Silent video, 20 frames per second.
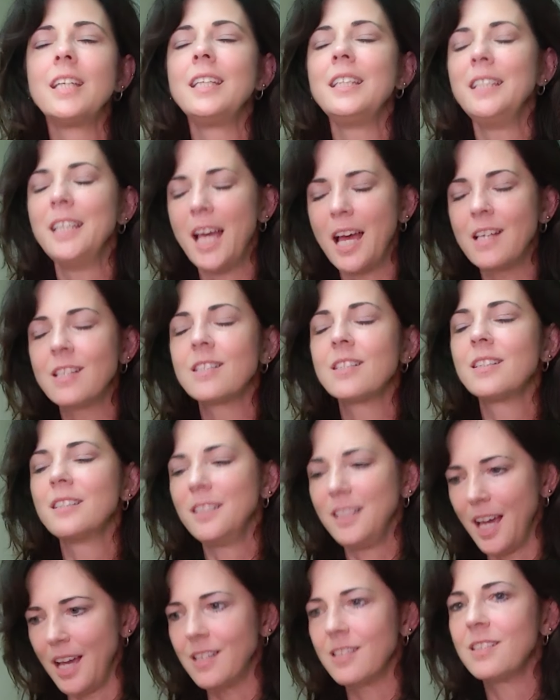Yes,
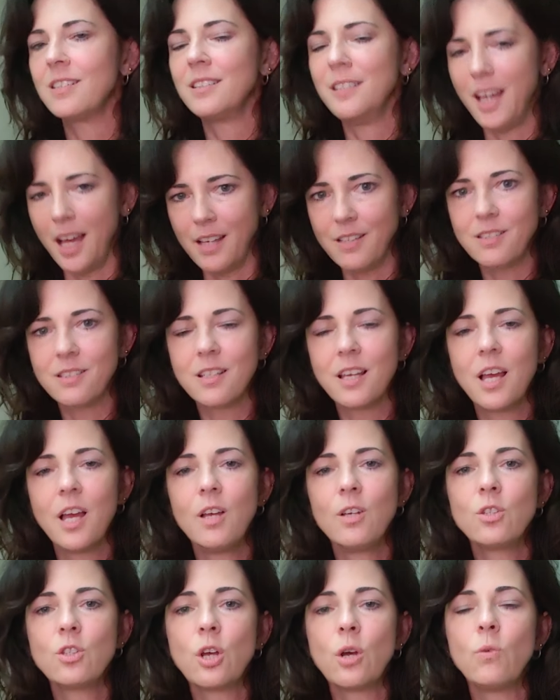yes, yes.
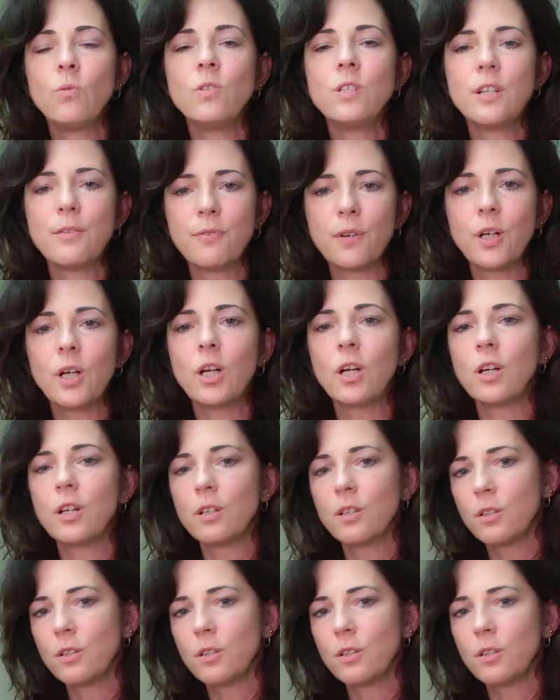So different